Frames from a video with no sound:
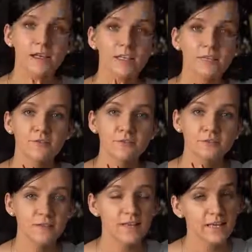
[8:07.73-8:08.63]
If
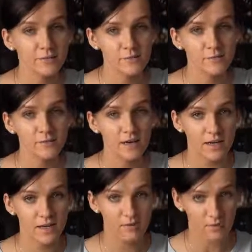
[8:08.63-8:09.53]
you'd like to,
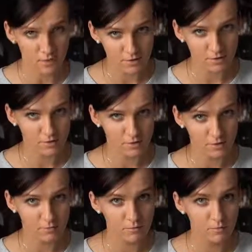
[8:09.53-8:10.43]
I
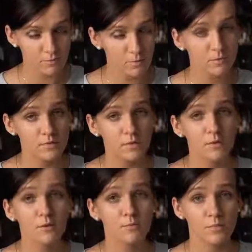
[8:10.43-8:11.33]
also wrote the
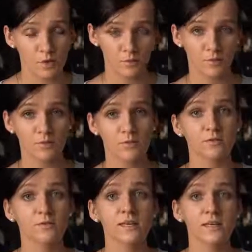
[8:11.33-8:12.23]
whole blog post
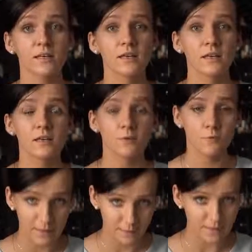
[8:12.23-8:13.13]
on my
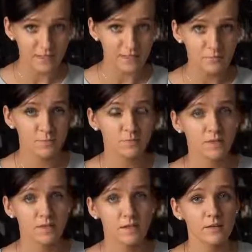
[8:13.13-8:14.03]
website,
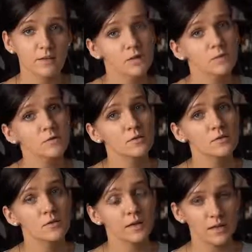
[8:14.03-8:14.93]
simpola.com,
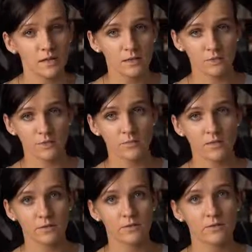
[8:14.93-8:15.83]
so I highly
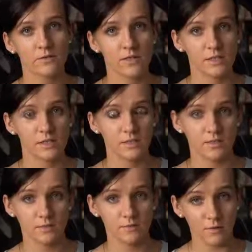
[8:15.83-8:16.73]
recommend to check
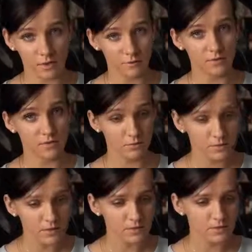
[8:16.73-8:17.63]
this out as
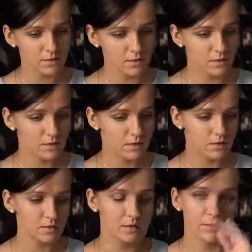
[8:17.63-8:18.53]
well. And there
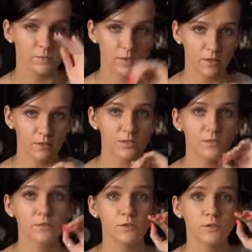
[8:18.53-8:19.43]
and below this
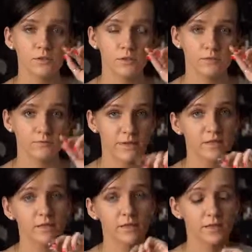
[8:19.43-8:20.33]
video you can
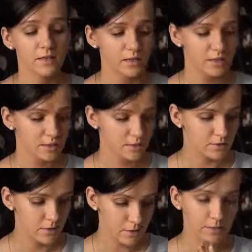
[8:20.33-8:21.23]
find the
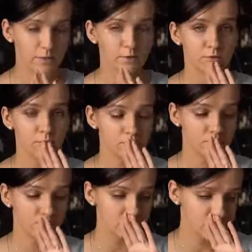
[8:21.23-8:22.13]
links
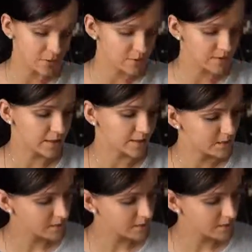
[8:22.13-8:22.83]
to the website